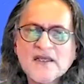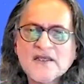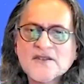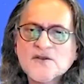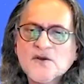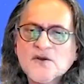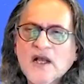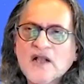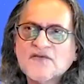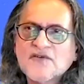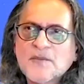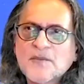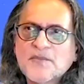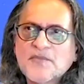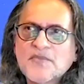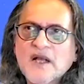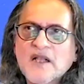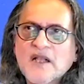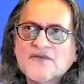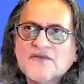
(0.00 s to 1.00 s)
So Alpha
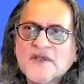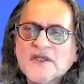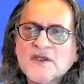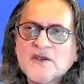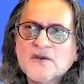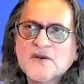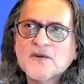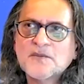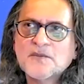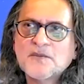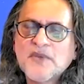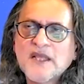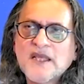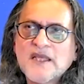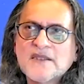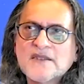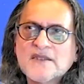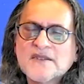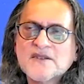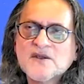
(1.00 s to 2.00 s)
AlphaGo
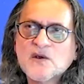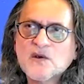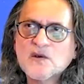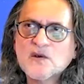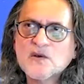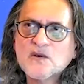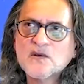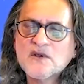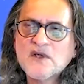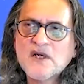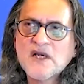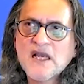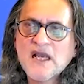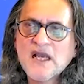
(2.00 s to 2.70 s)
plays Go,